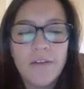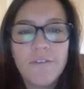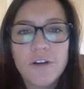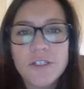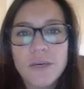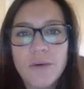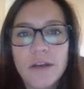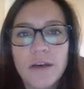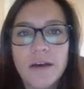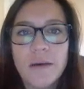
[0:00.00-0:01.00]
First, I want
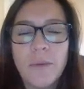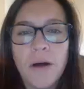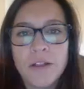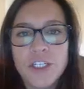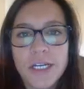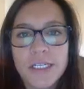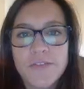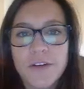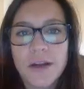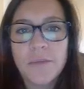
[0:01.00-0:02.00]
to apologize
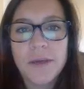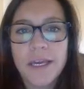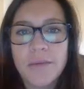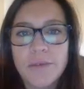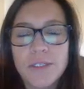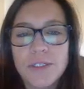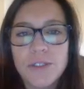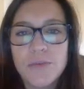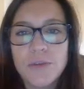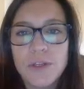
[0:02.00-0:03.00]
for not being able to
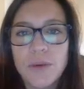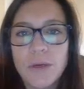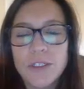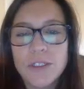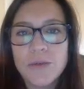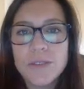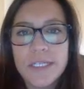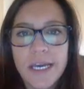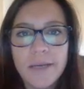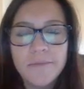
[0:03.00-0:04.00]
Zoom with you on
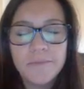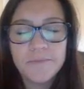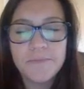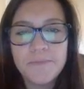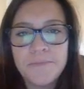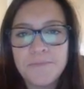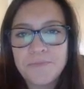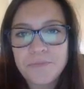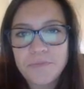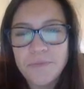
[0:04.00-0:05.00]
Tuesday.
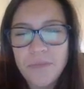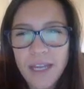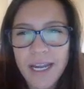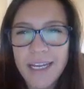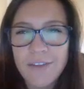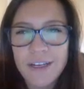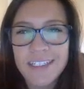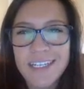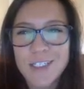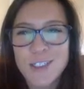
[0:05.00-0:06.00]
I had every
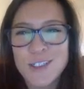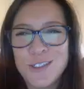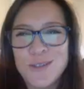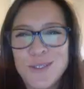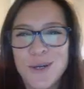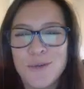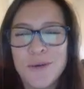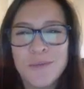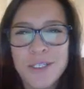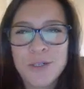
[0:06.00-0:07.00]
intention to do so,
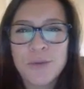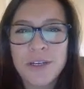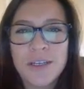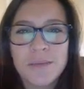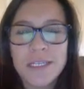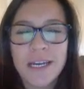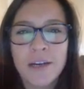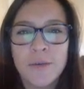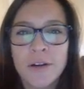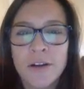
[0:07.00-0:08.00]
but Mr. Williams and
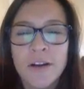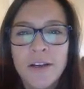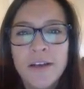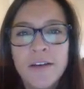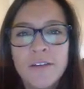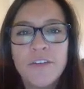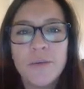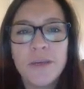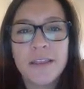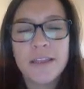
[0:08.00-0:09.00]
I were
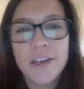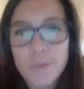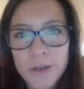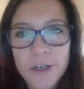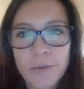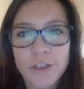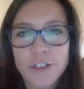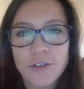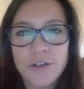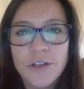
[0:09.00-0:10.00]
filming the yearbook
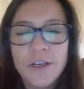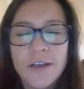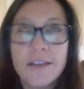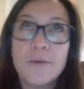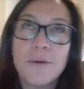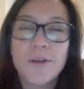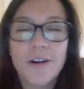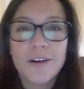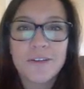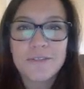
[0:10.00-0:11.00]
commercial that we were
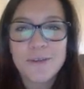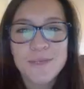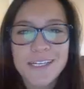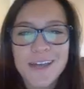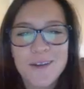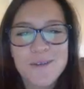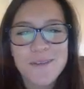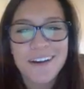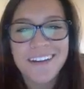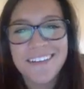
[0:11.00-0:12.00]
all going to film together,
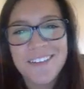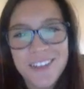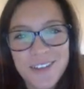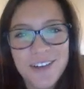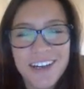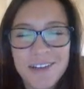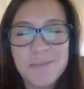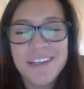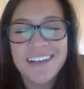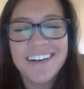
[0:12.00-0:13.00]
but you couldn't
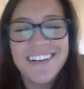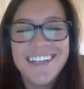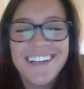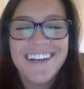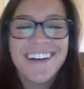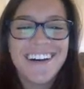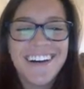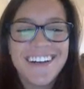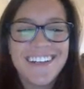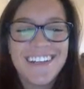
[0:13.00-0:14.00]
be there.
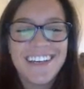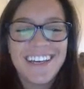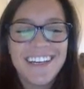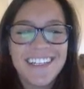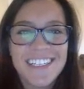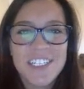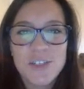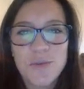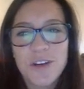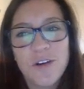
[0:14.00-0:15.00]
And it
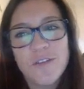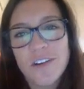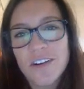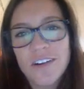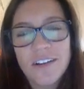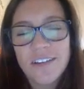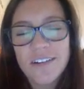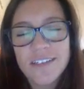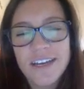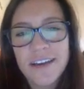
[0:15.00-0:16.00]
just went over a
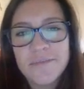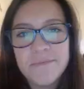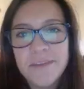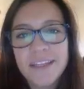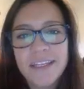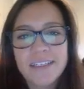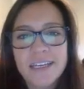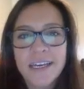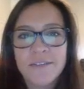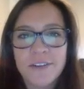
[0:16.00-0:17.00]
long time, mainly because
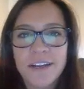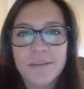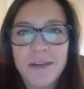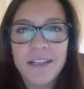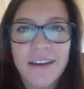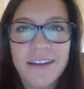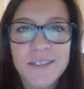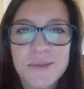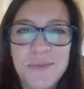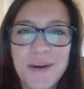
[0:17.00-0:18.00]
I kept forgetting my
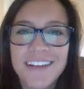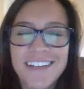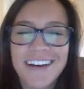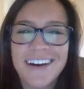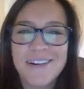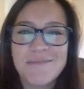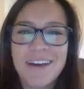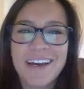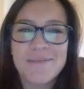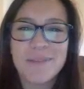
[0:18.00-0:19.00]
lines, but
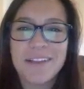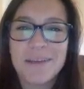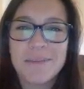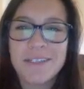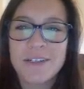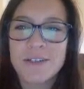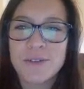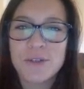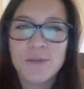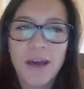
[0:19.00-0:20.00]
I completely missed our
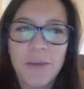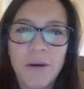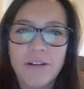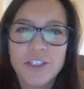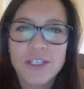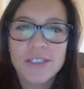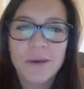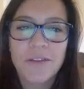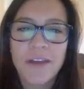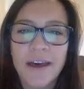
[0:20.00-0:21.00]
Zoom. I apologize
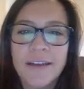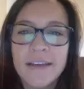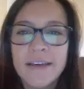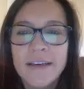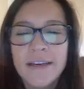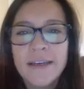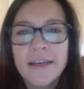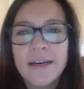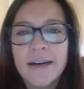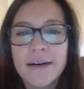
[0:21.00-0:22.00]
about that.
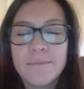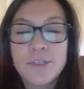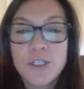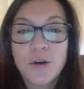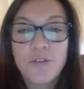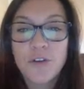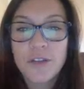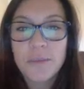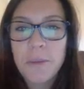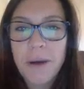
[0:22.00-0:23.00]
So if you're a
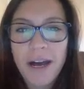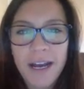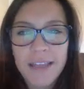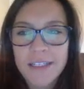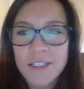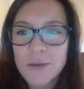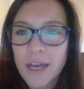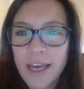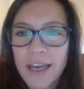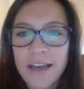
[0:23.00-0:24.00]
little bit behind, that's
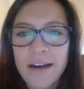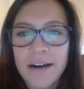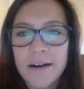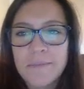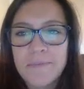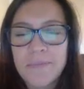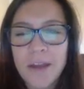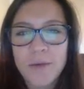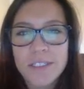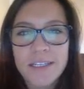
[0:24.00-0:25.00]
okay.
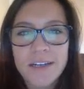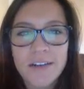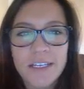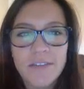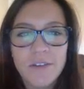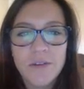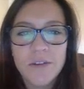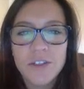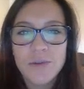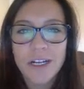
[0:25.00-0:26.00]
I wasn't there to give you
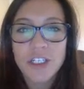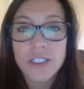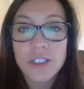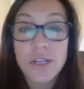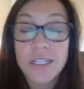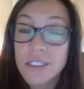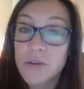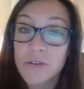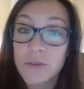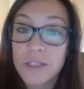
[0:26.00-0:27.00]
the direction. So that's
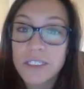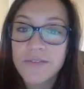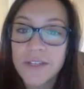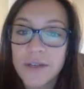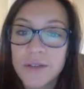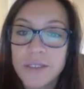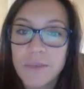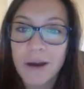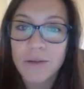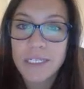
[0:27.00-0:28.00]
sort of what this video is
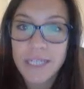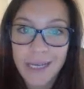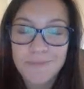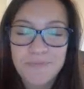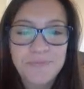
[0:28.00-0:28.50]
about today.